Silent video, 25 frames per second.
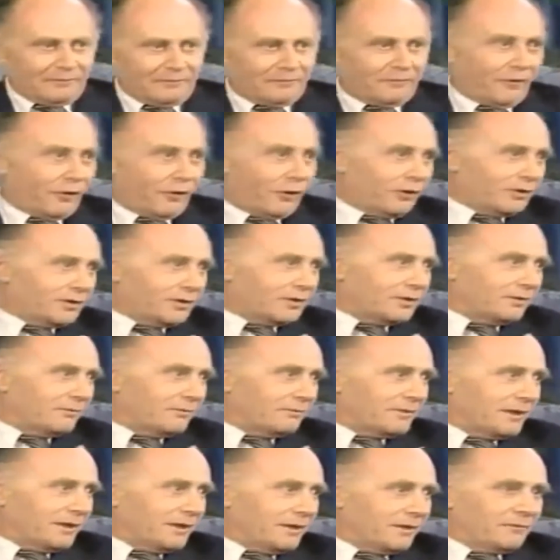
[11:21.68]
Ford
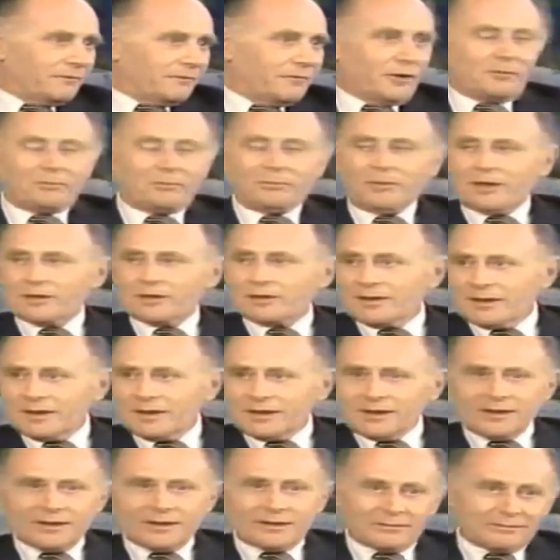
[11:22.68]
Model
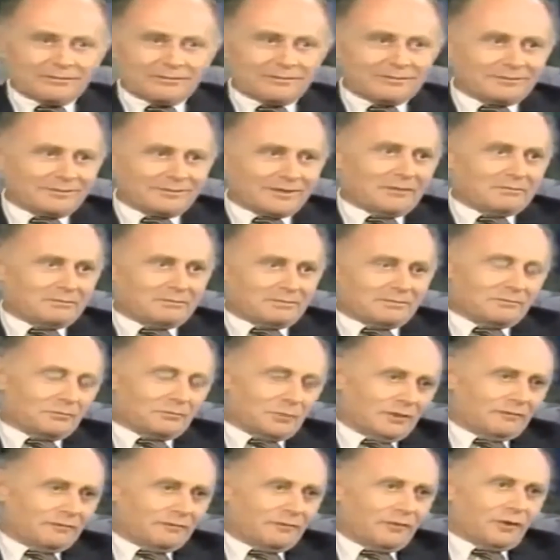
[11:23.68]

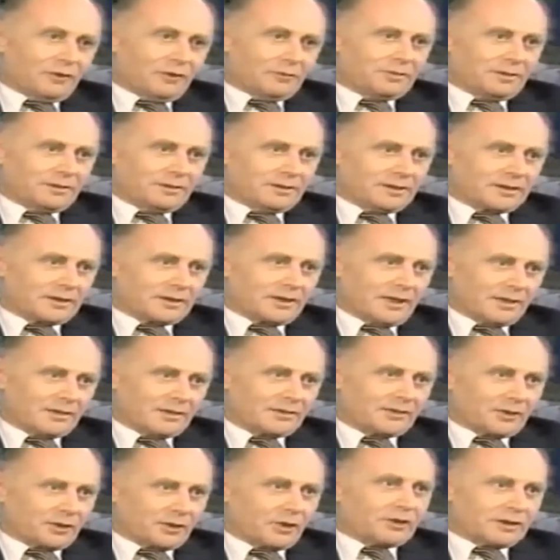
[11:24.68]
A, Ford built
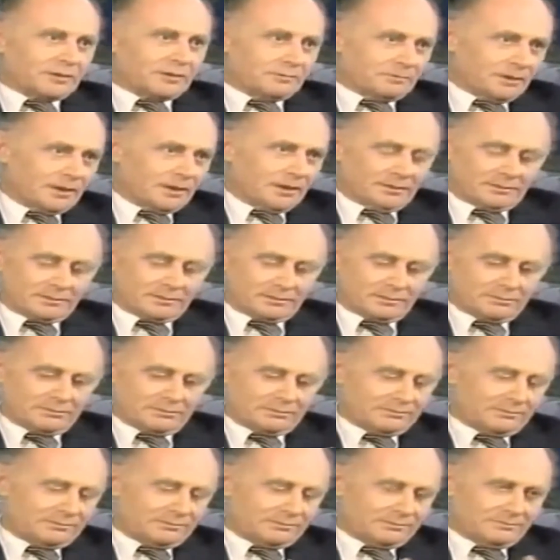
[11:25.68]
the Gorky plant.
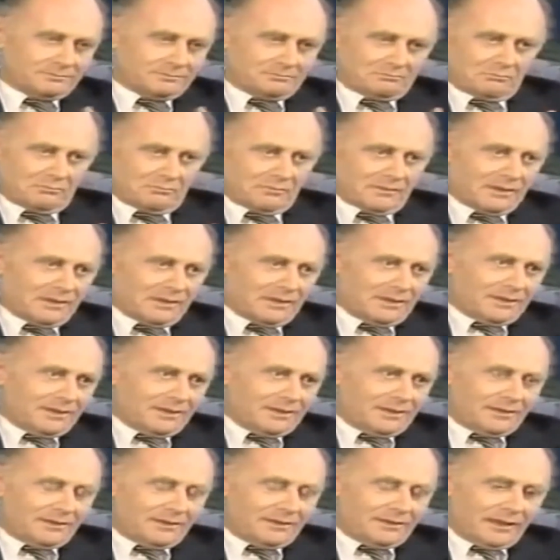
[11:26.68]

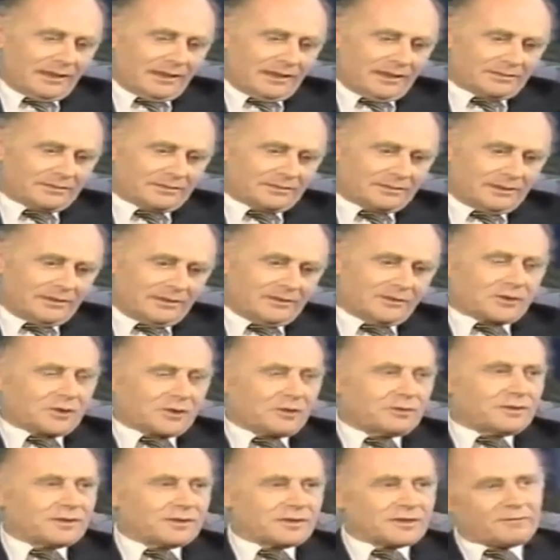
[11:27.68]
And as
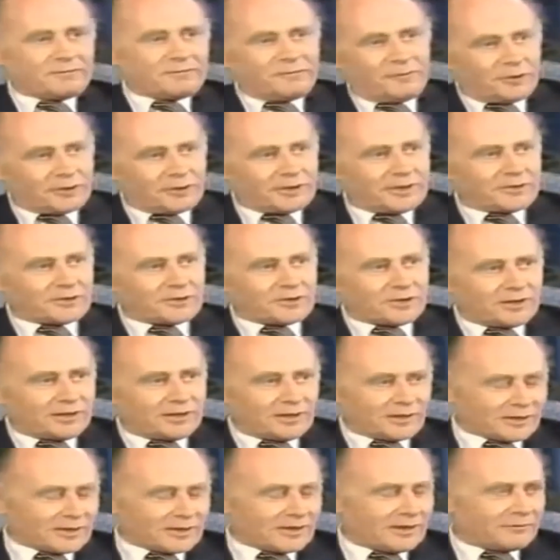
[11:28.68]
soon as the Ford
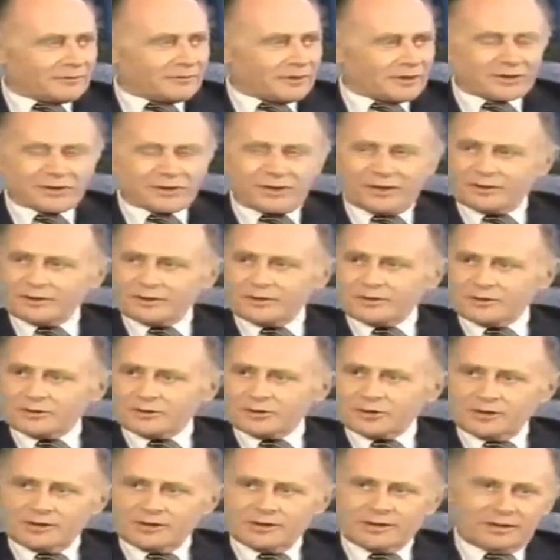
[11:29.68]
engineers left, they started to
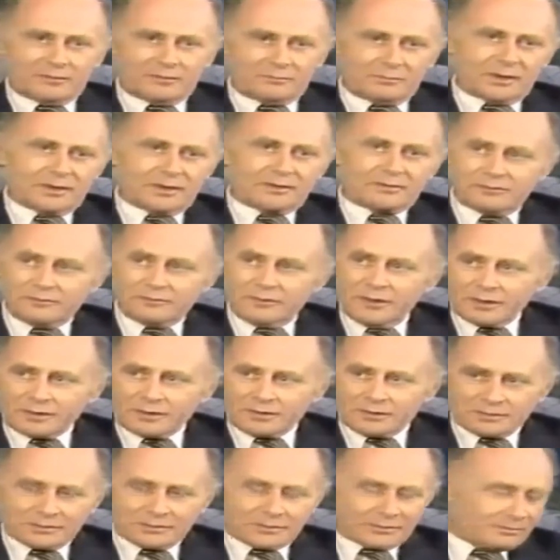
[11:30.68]
turn out military
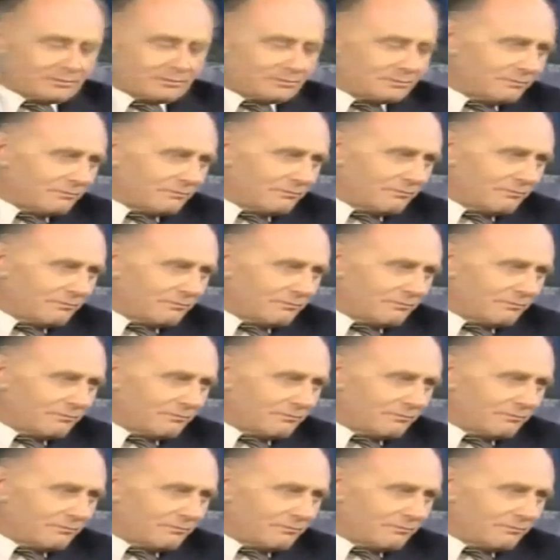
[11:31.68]
vehicles.